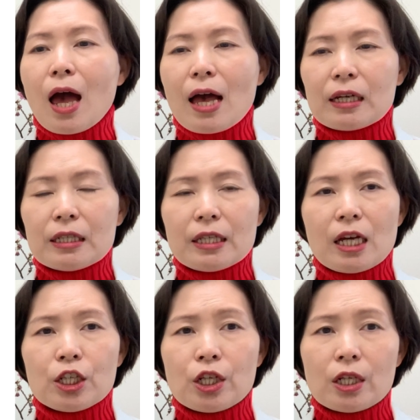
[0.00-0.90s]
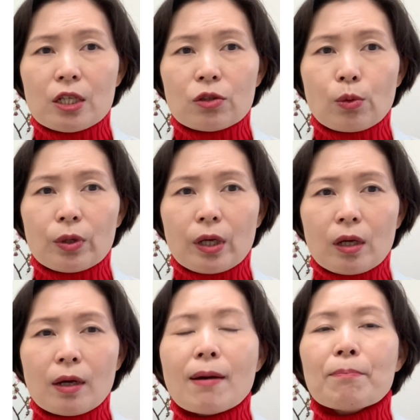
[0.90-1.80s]
anxiety
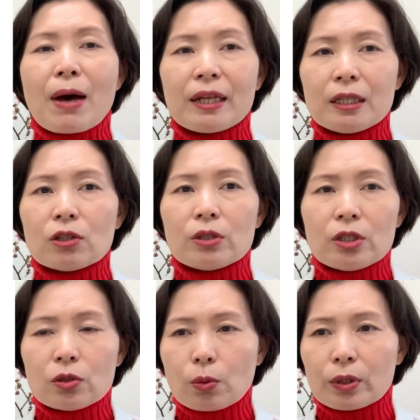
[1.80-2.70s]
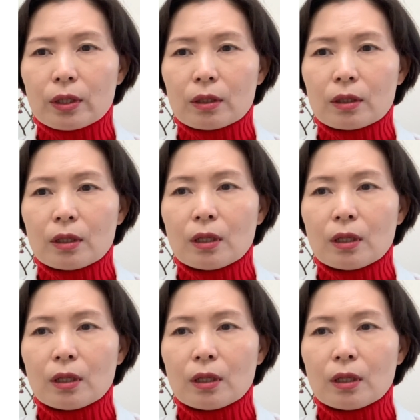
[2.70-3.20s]
disorder, panic disorder,